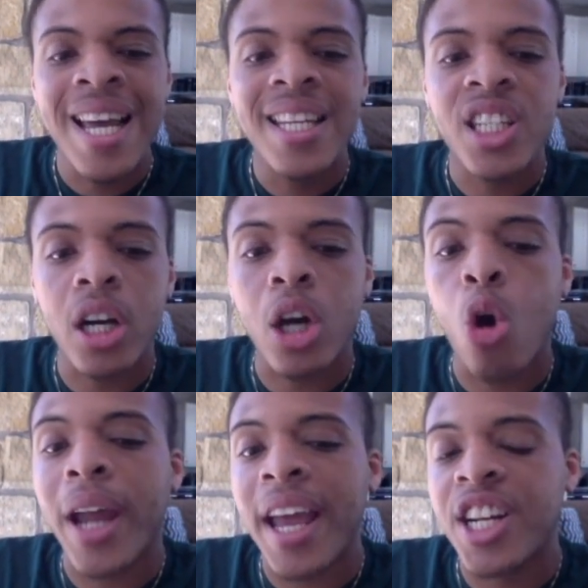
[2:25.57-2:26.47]

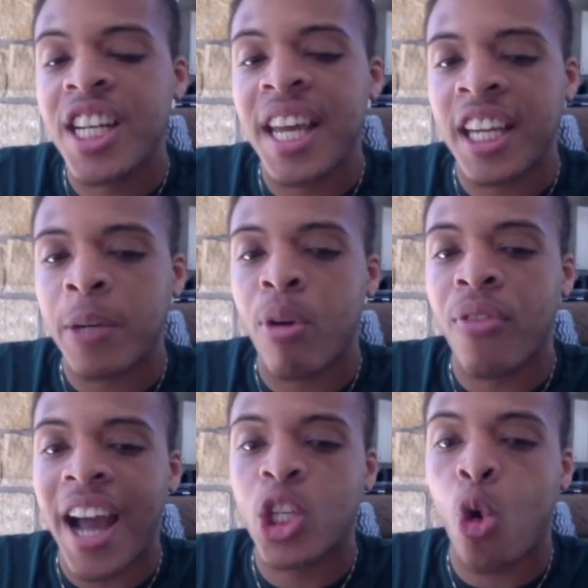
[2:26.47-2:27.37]
SunCoke Energy Inc.
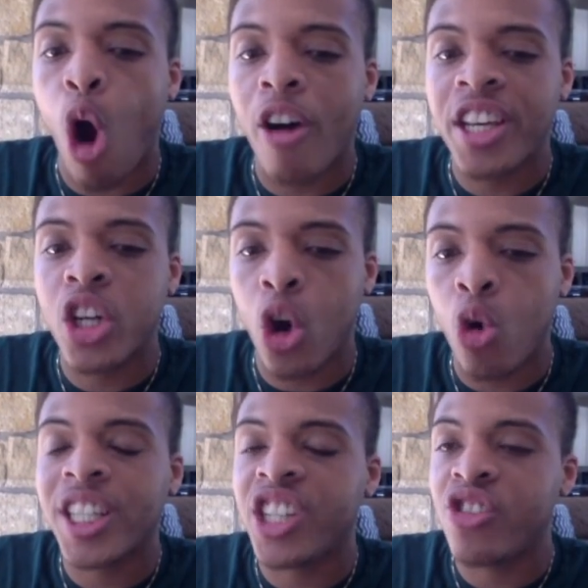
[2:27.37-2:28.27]
provides quality
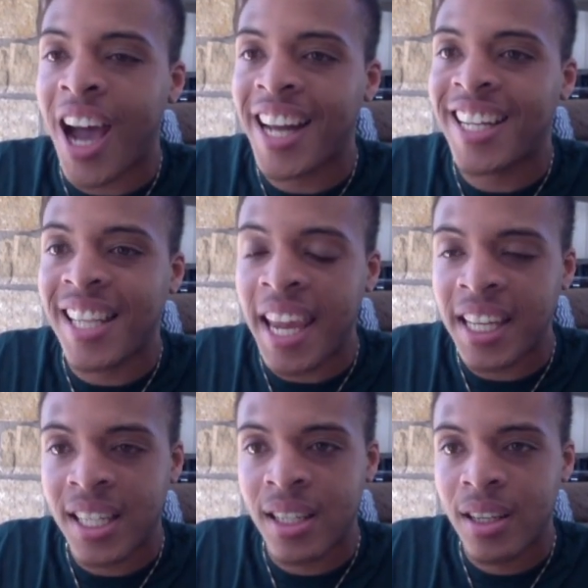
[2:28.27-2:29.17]
coke to United
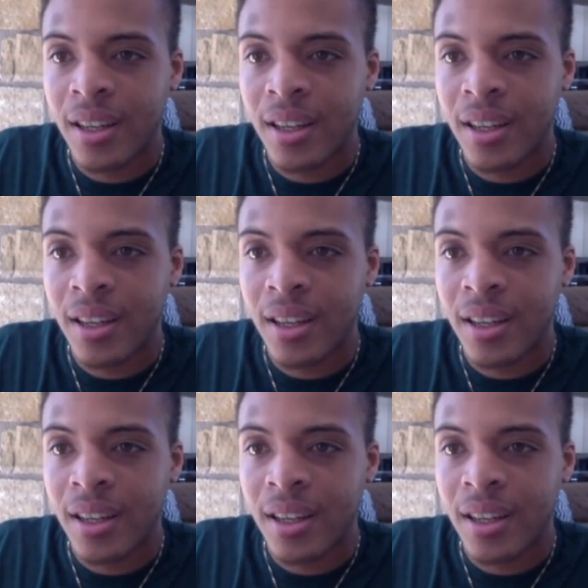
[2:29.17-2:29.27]
States.